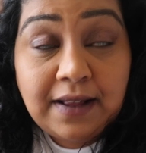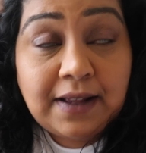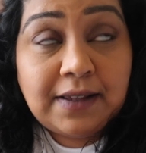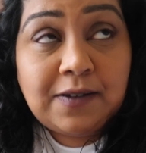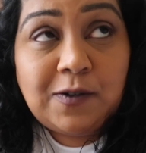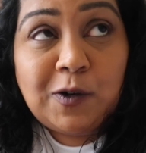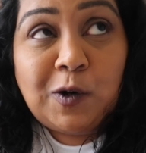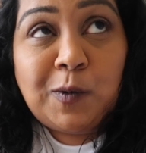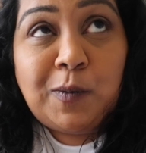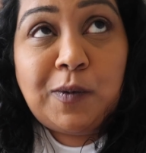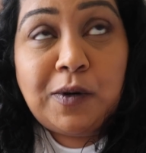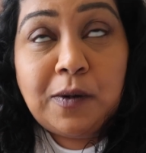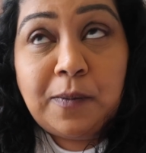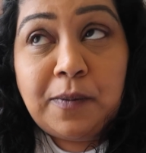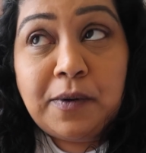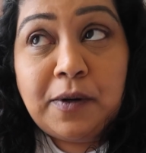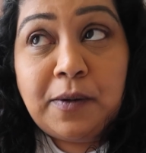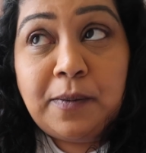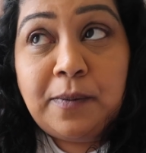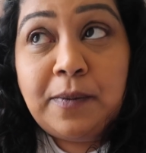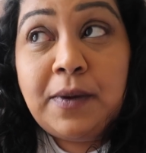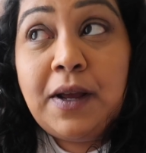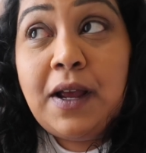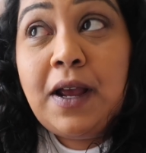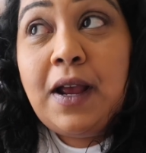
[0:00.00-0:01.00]
That's not a
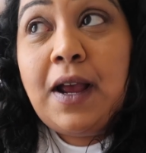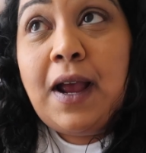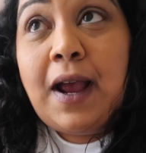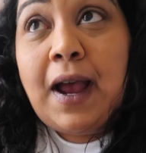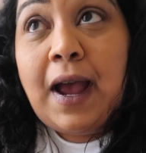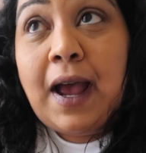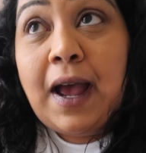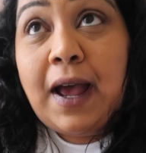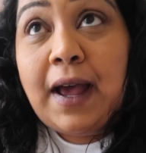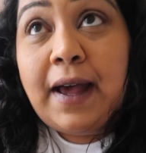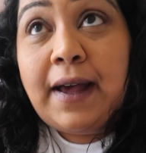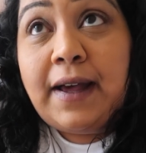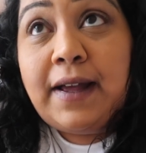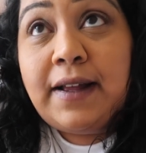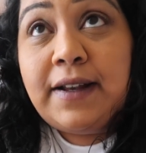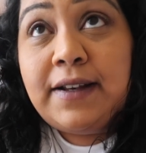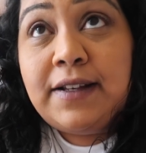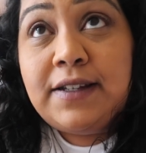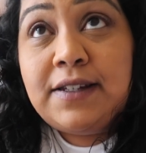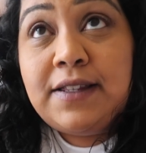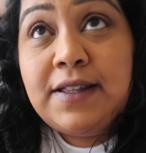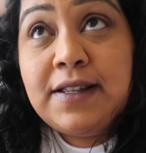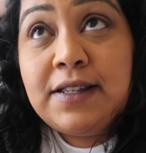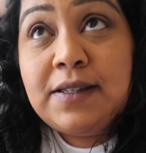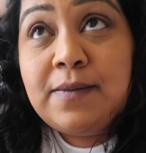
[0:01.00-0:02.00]
problem.
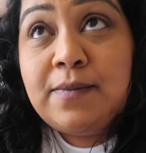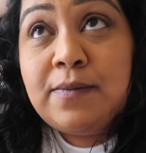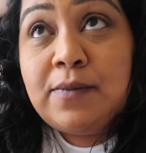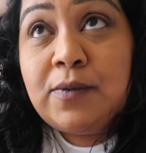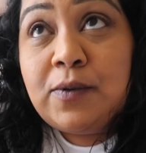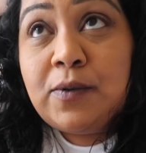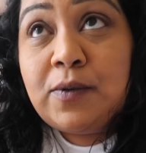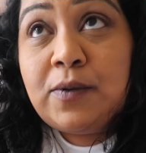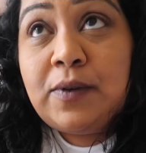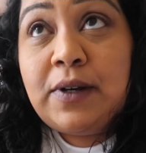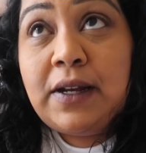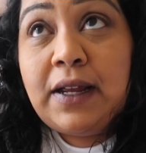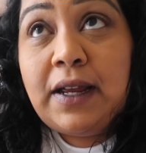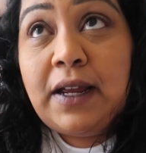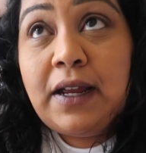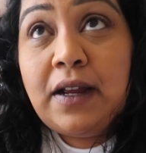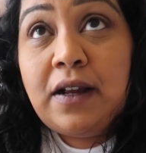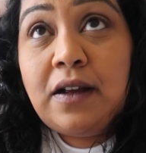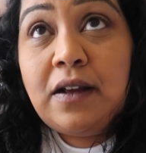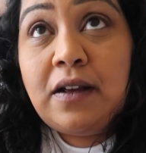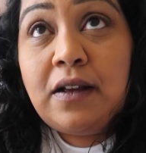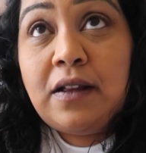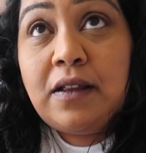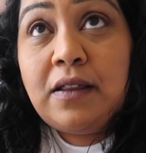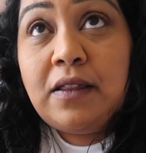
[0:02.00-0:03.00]
And this
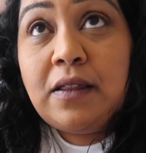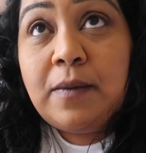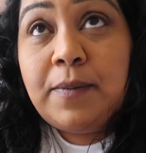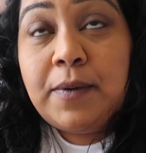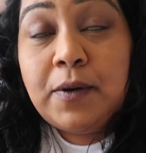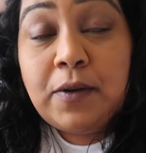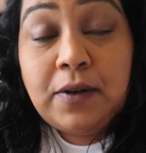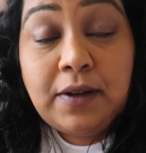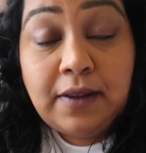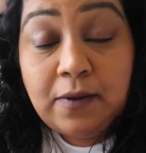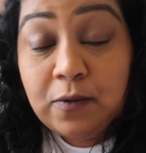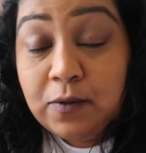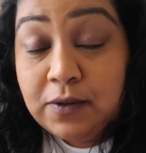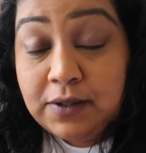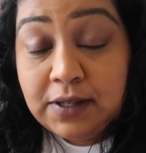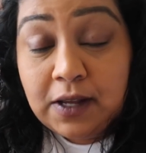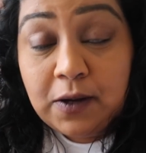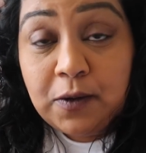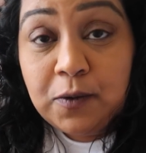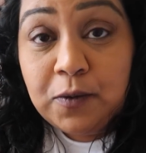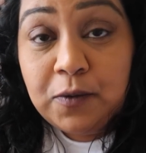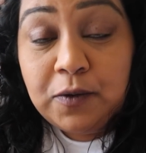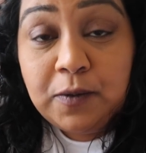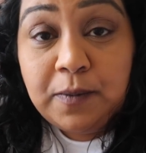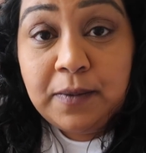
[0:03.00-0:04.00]
morning, the builder also
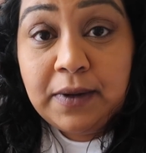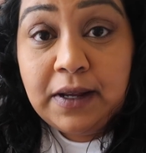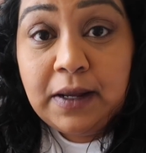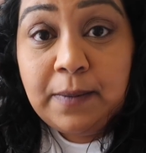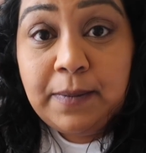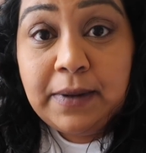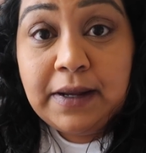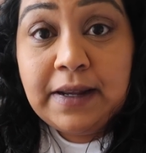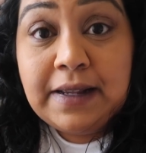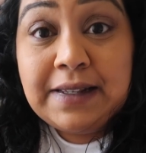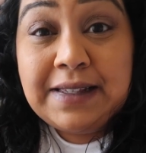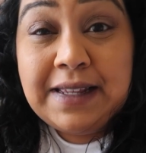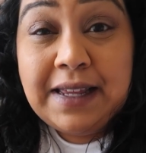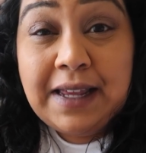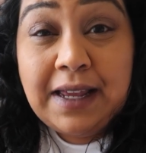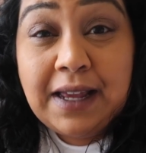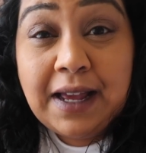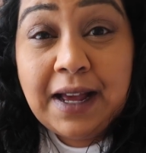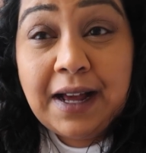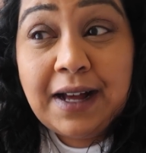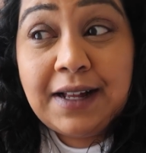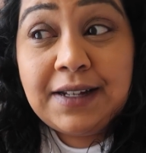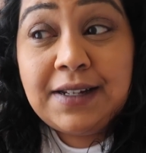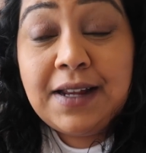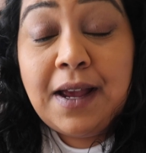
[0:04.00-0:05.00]
called me because he
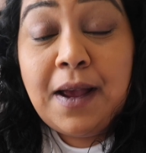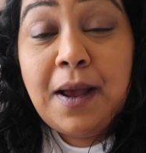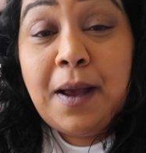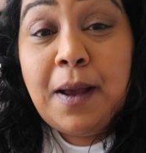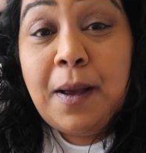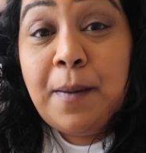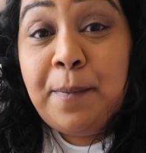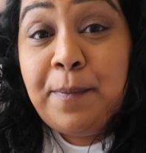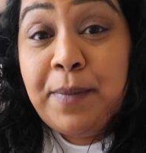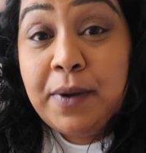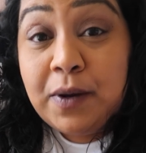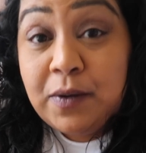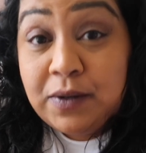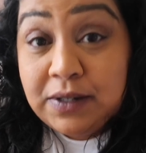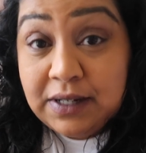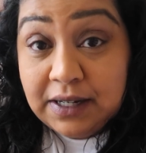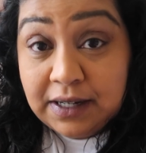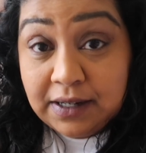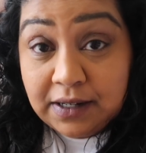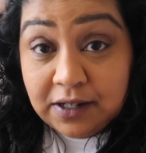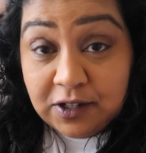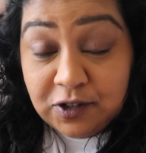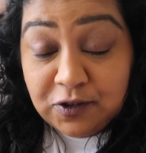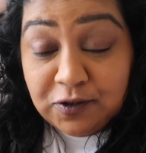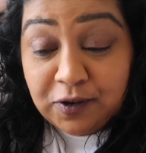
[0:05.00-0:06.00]
had
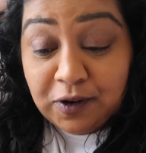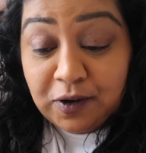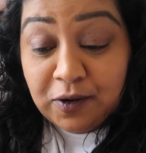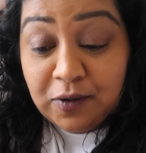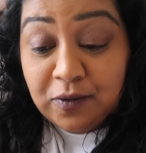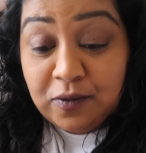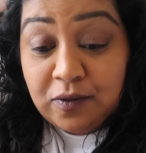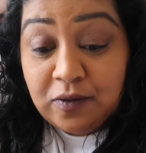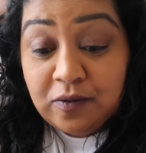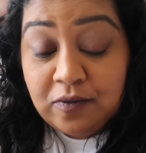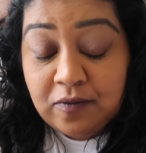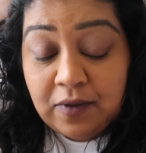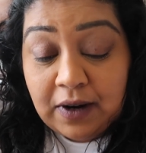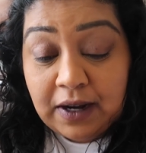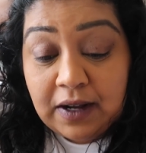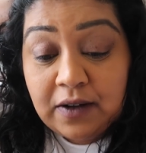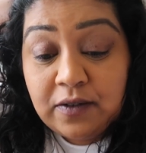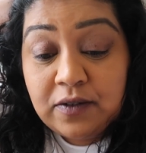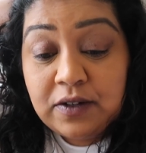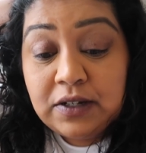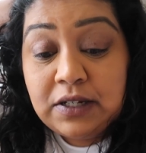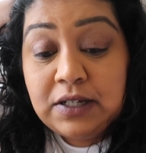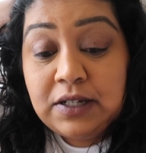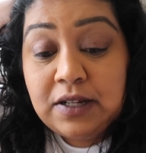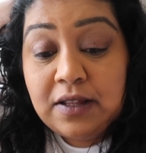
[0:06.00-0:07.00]
building control
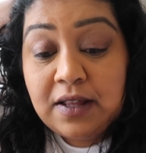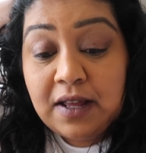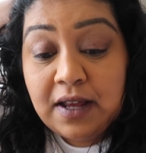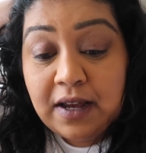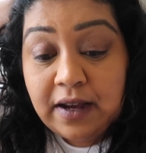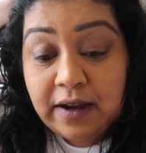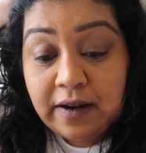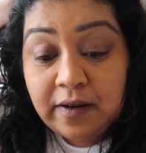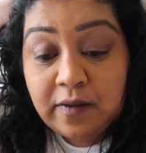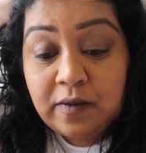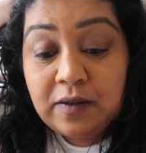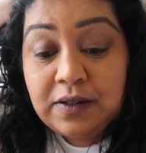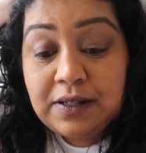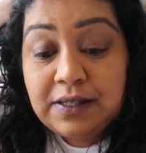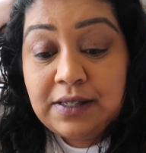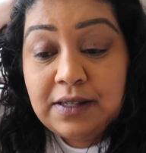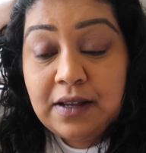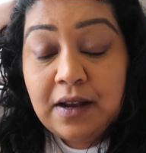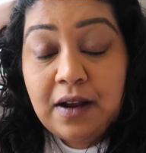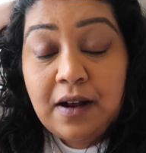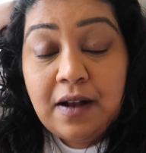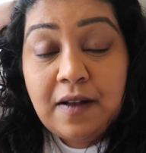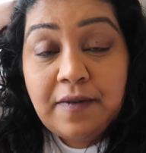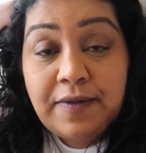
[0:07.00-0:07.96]
round to the house.